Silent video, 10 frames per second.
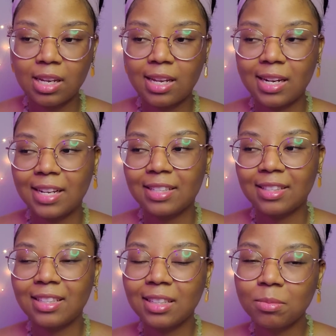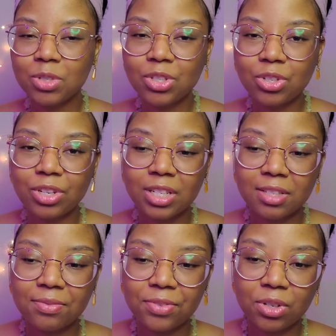And I think I'm just starting
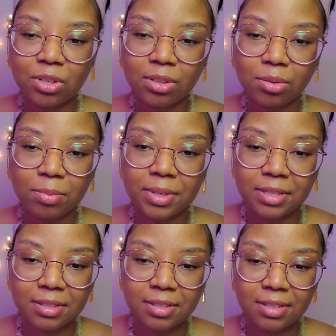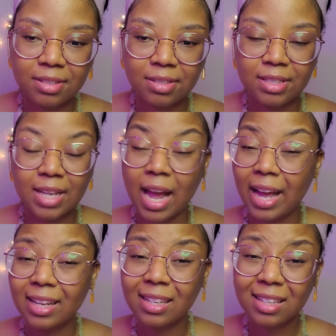to feel a little bit
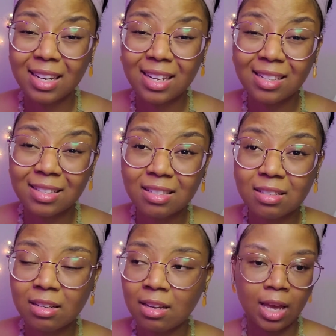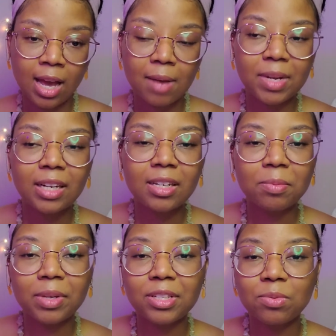stagnant. I'm not in a
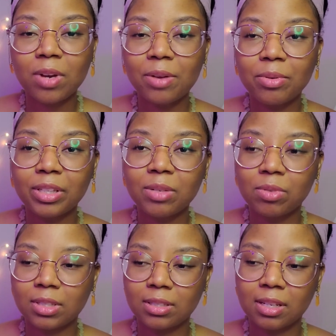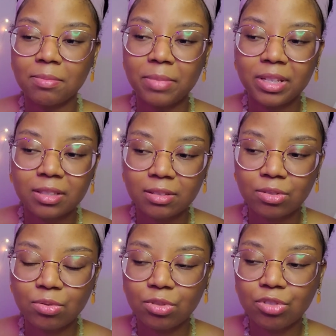place where I really want to commit
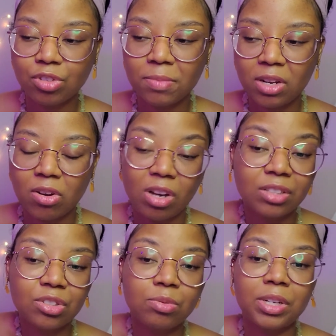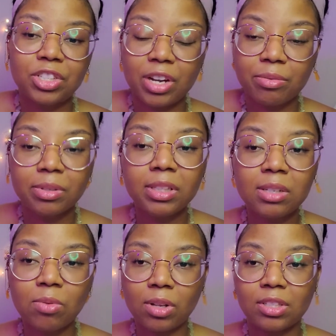to streaming on Twitch. I really
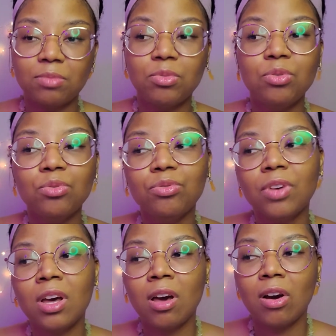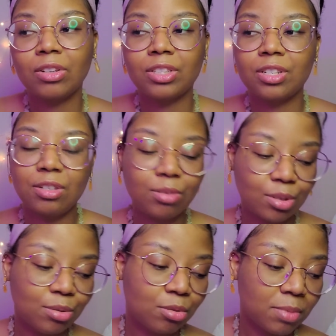want to move onto
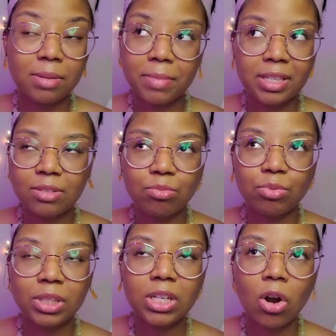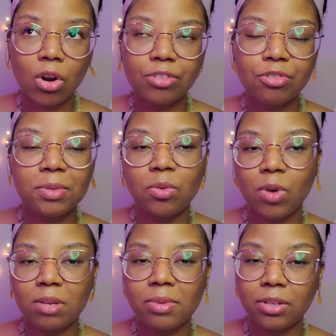YouTube. It makes it really hard for me to
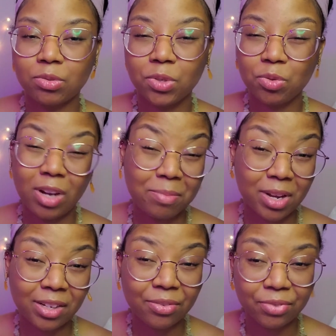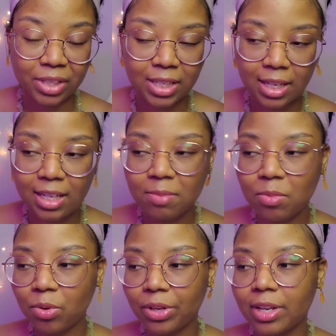want to be on Twitch when I'm not an affiliate
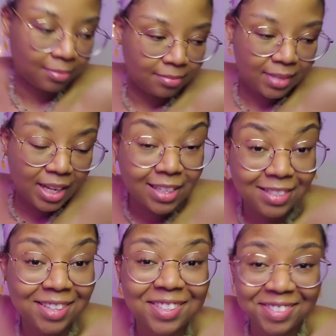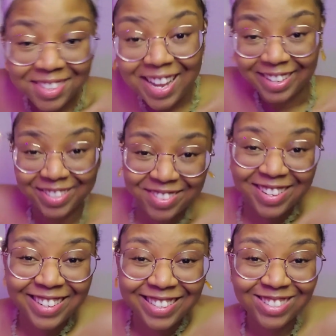anymore. And yes,
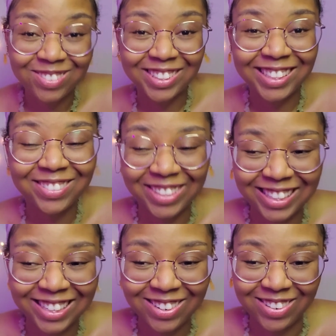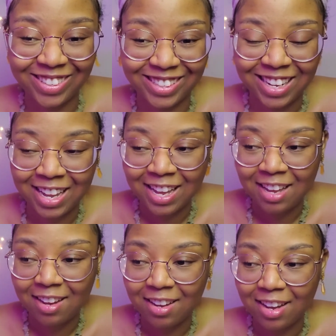it is really, really hard.
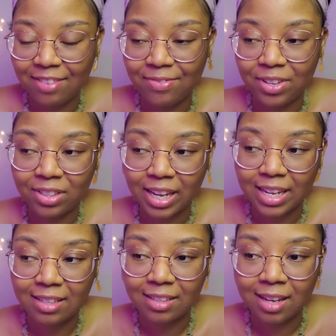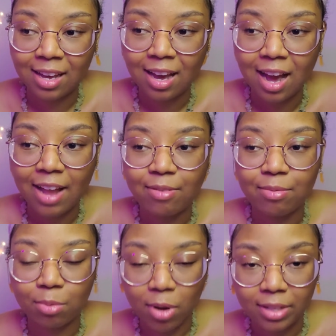I feel like I
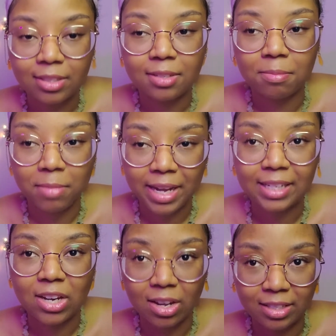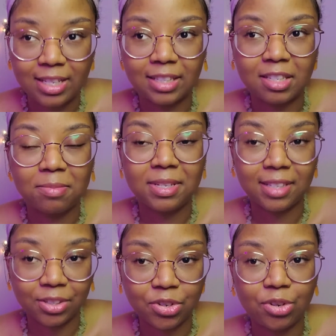want my content to be
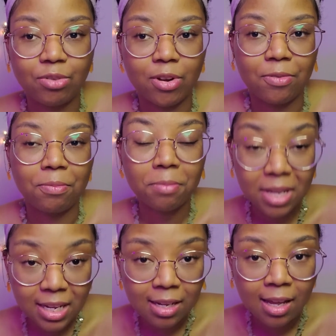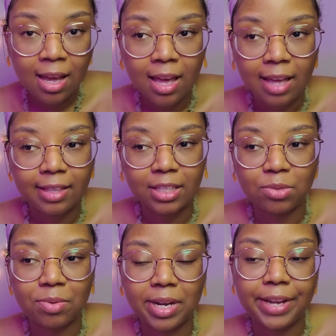centered around me, and that's
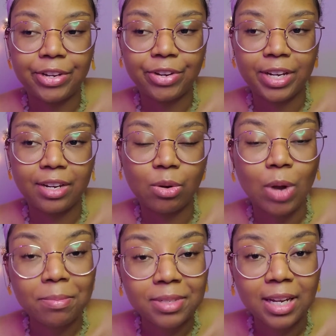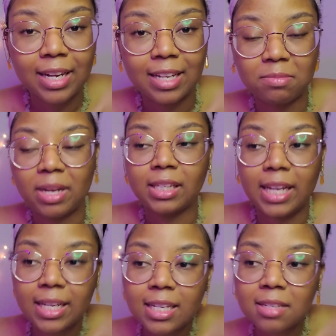why I created a website as my
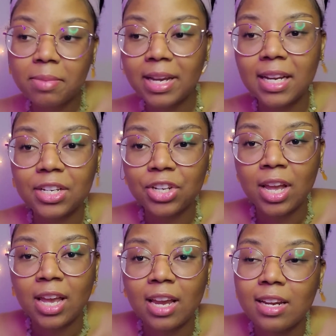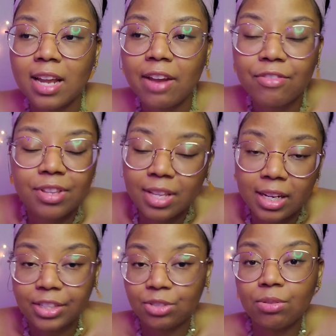landing page, and everything
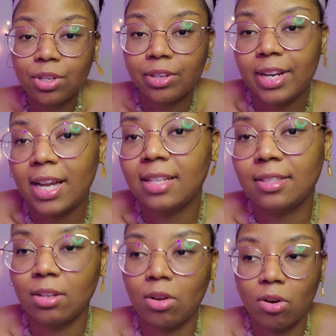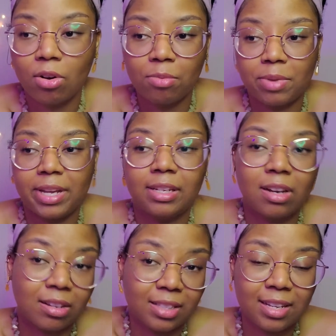I do create, all my
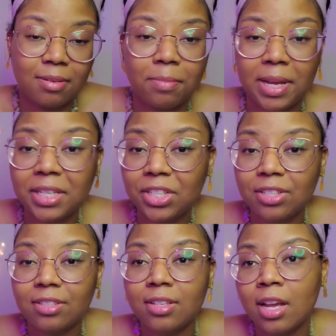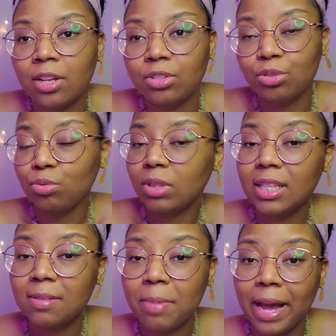content pages do
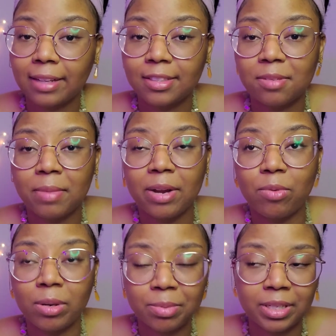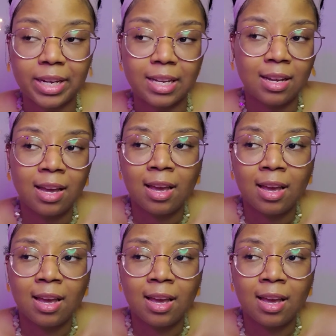lead back to my website.